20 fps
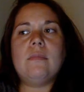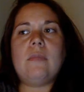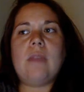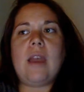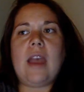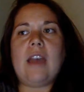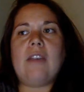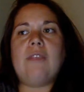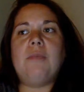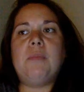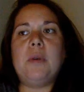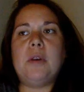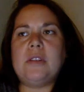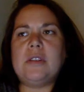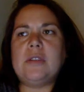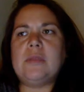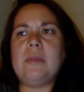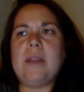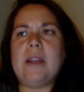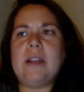have
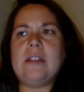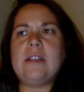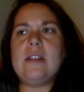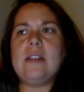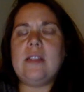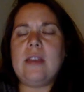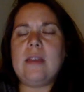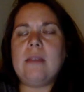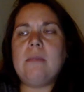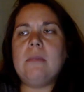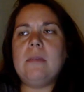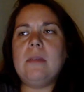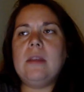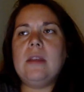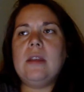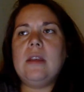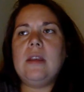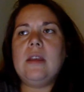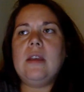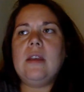books read to them,
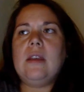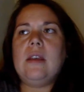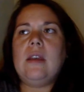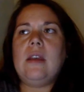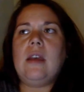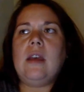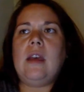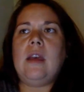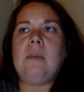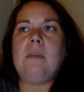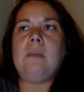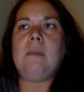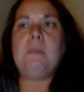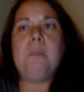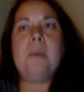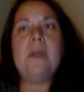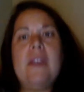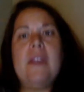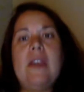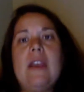
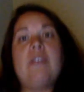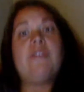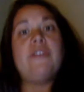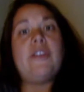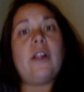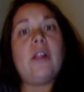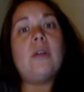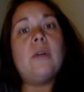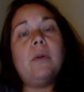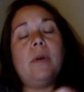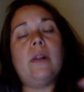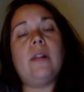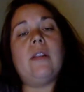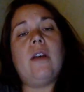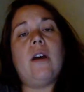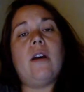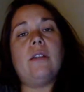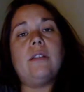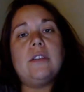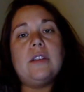but they can follow
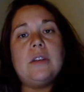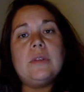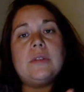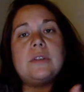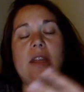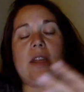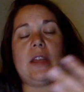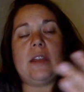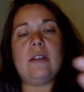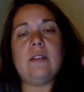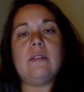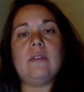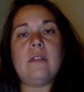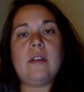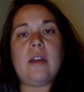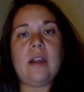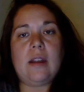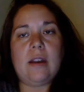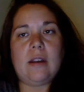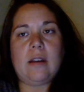along using
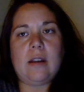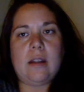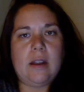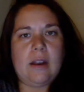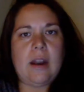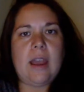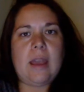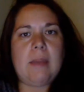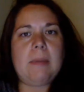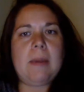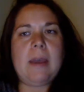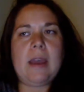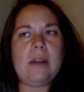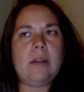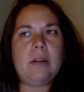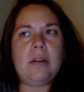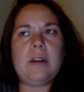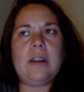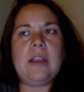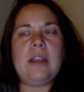an iPad
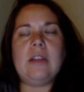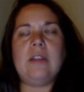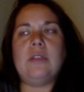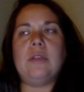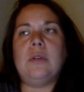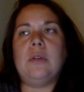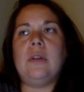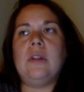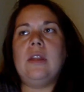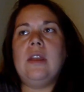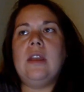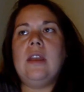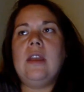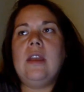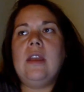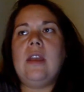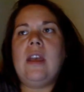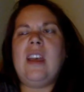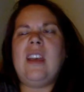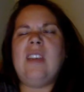or a Kindle,
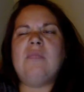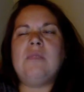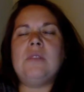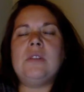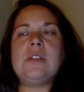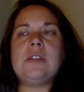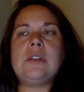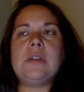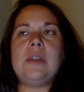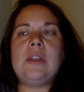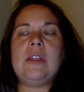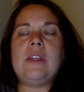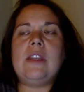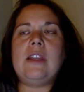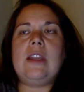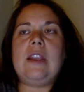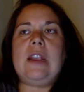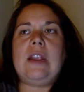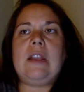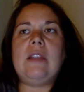just so that
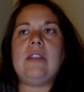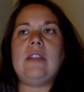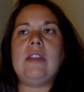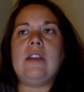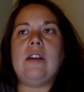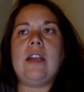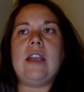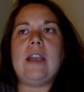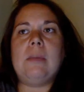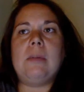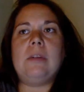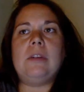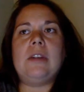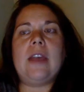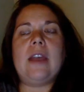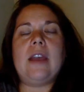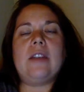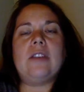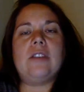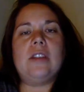they're able
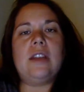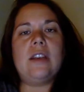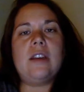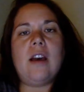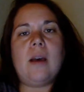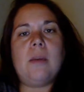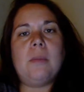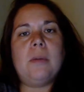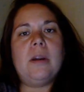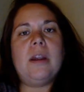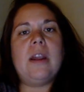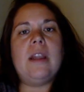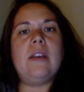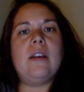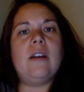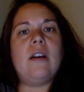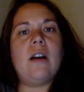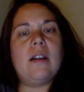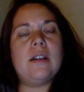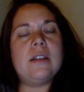to actually comprehend
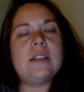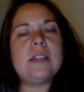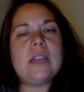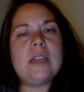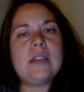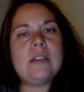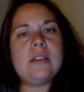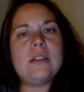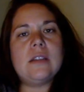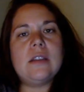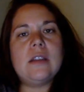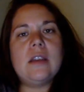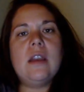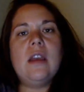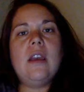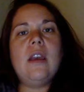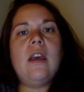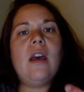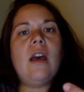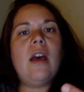the content
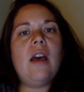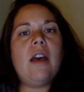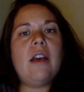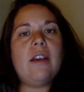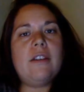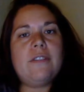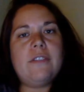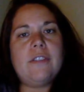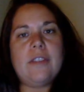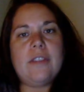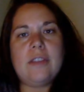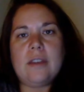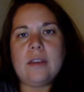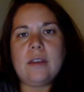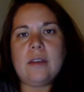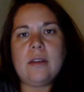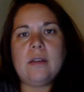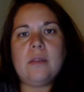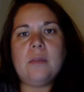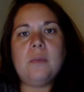of
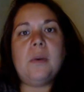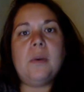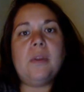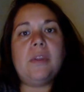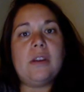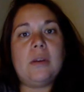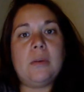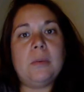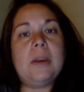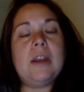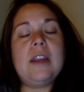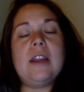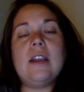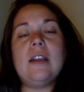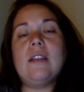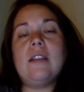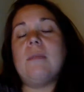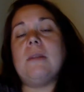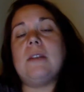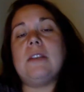what they're
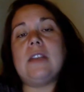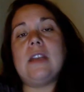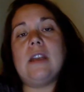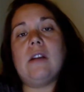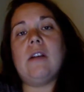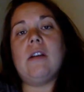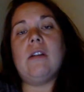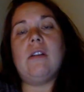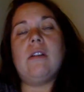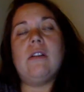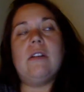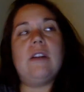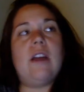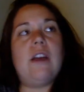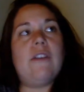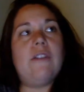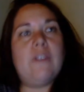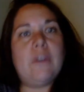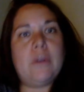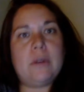reading in the material and
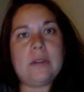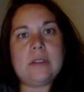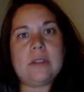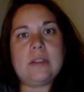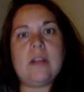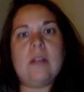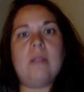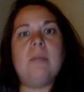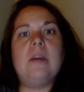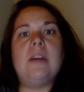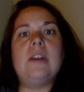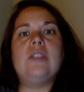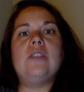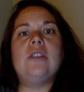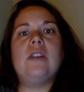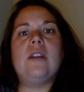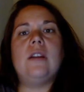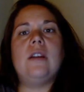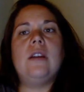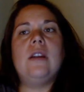not focus so much
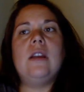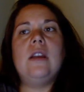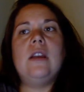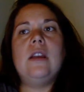on